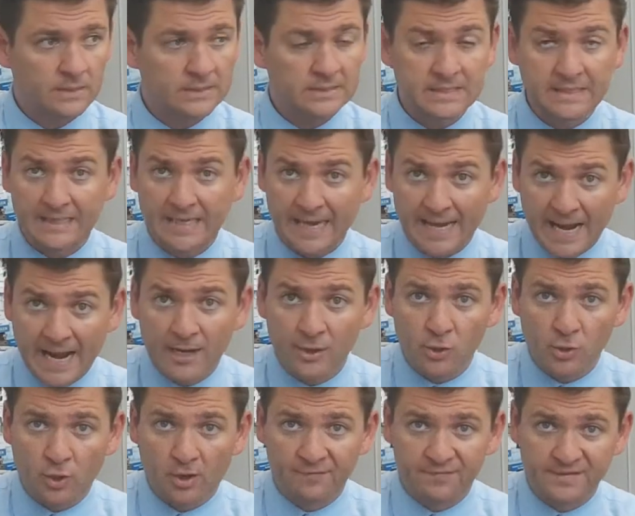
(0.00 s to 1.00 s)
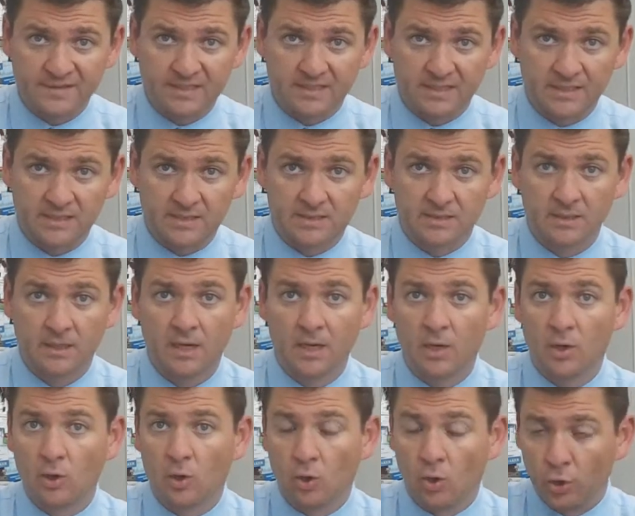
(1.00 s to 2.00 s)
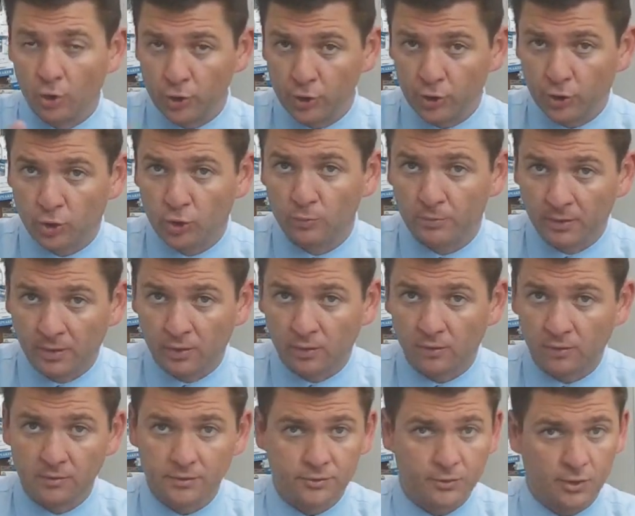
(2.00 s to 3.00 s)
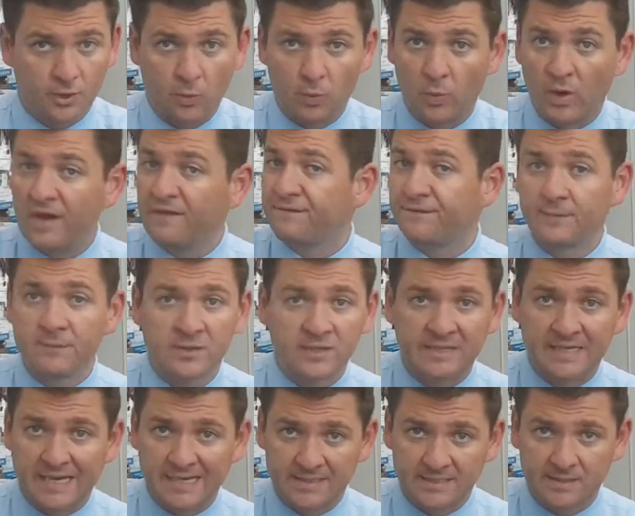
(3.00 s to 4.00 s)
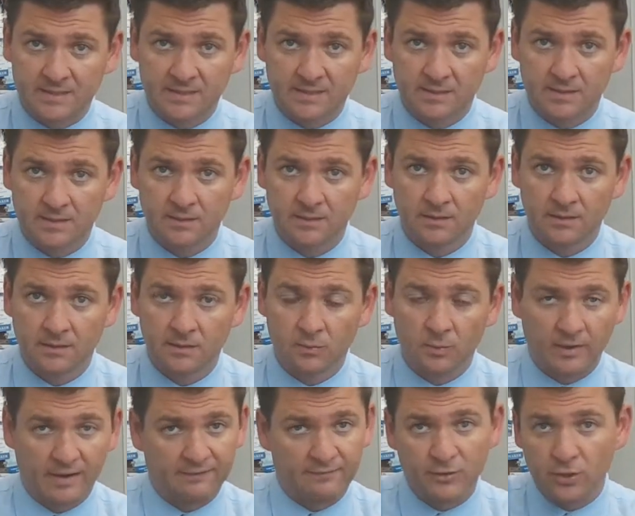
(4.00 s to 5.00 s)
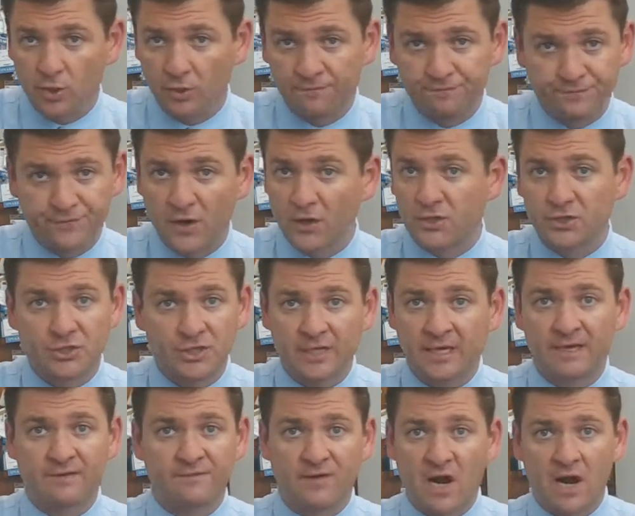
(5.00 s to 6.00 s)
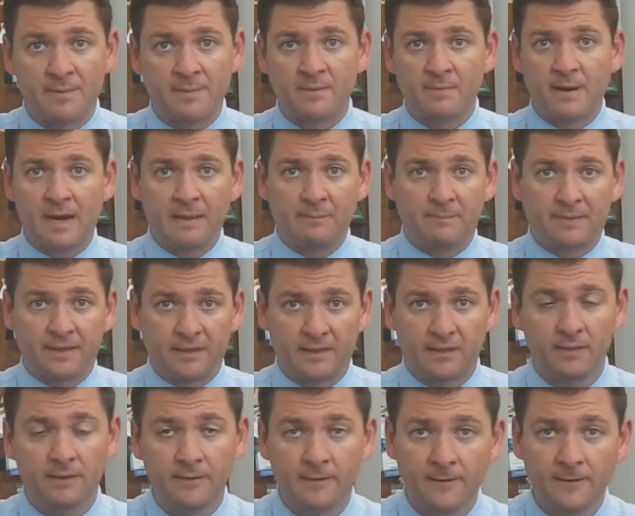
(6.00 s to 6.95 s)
to get out of your offices or your cubicles or away from your desks, whatever your functioning environment might be,